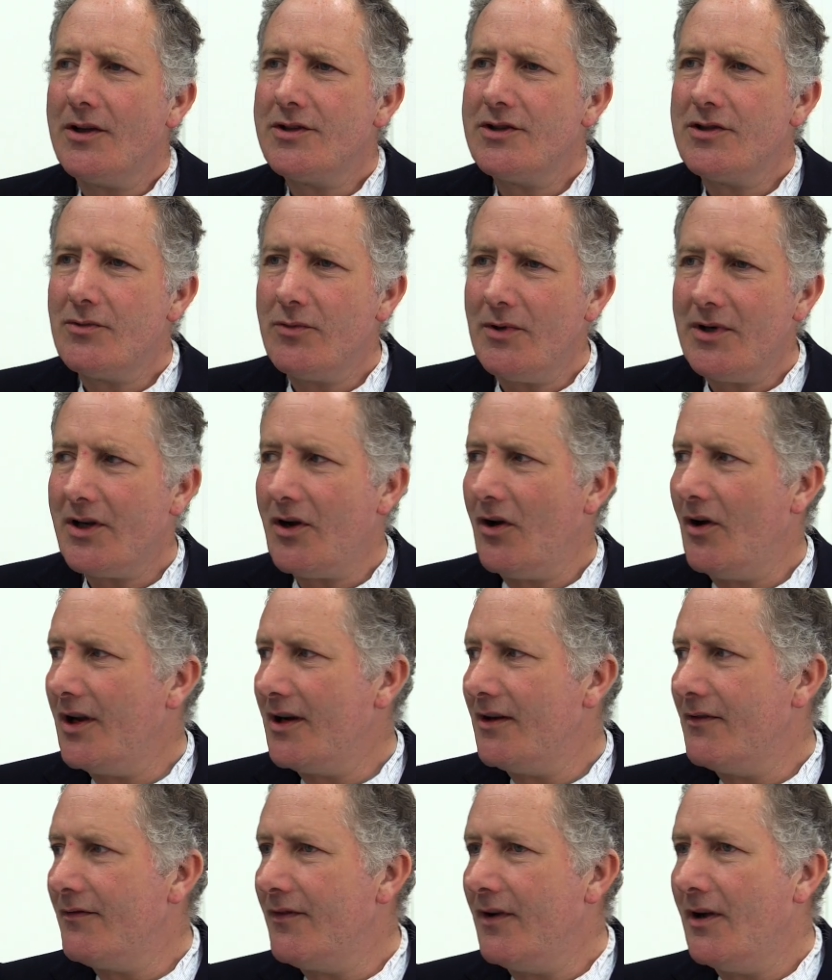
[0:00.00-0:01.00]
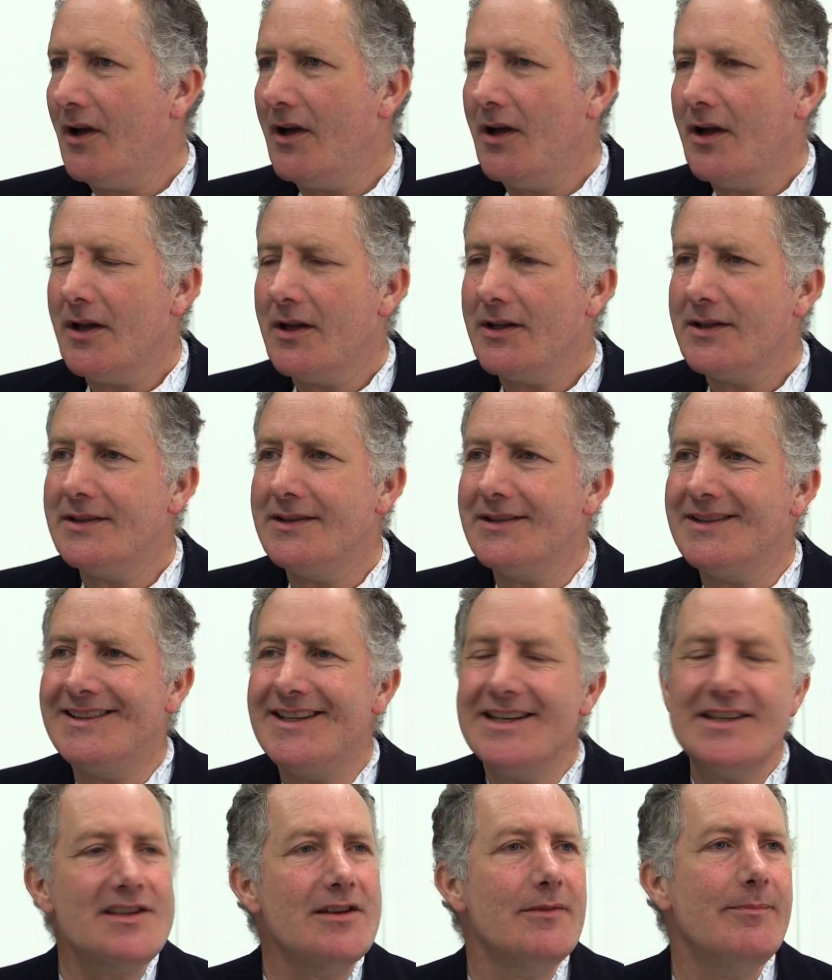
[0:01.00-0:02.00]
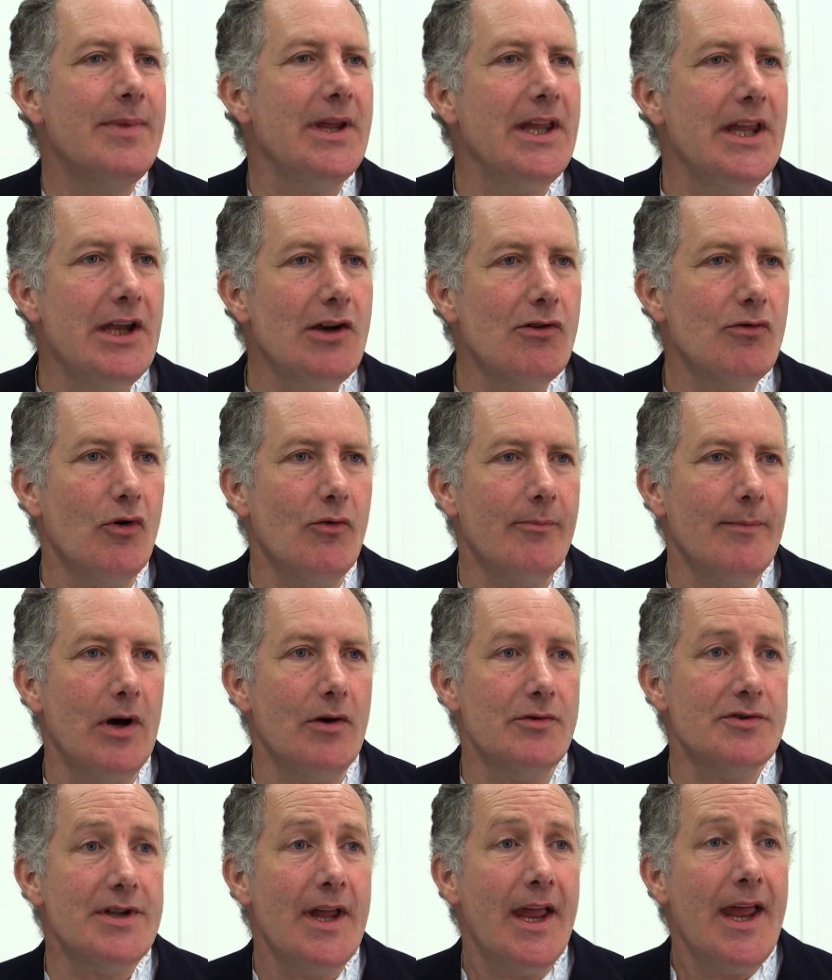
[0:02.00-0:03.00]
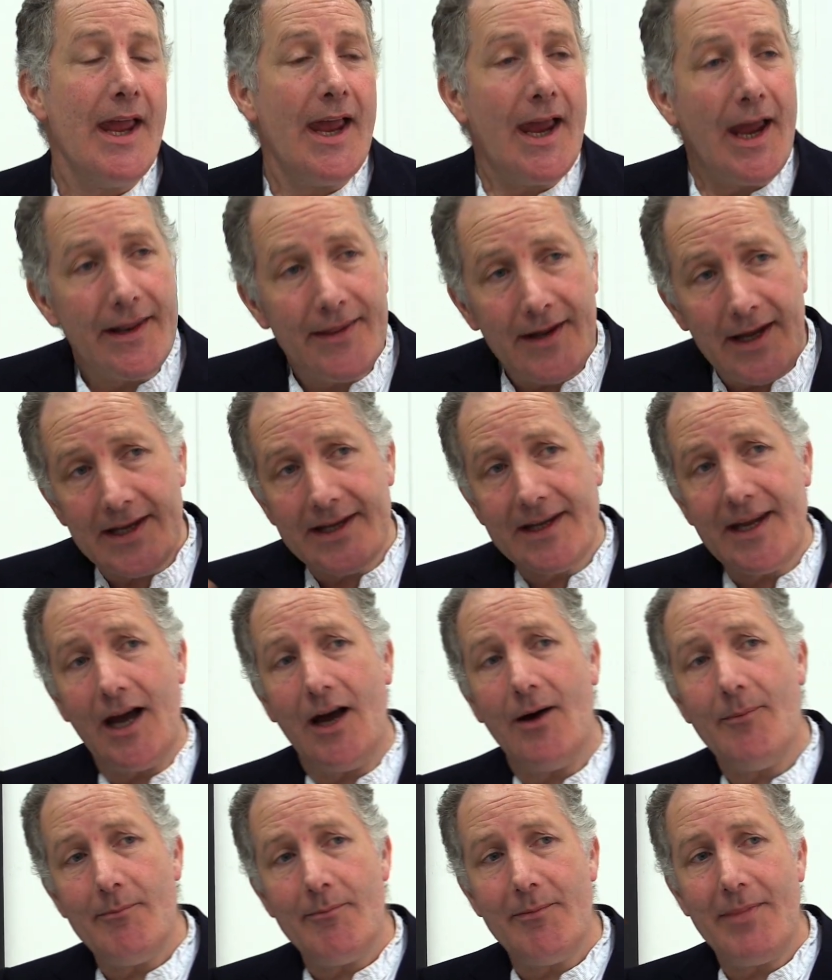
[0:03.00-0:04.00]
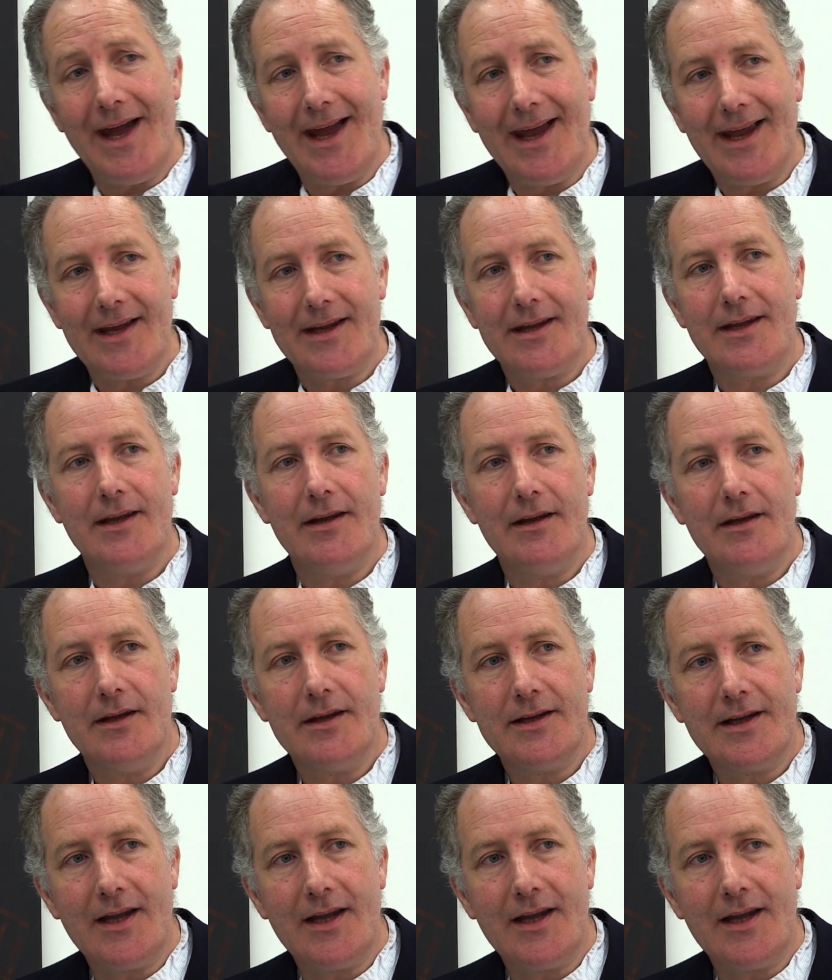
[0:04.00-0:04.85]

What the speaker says: to kind of disappear almost and then come back.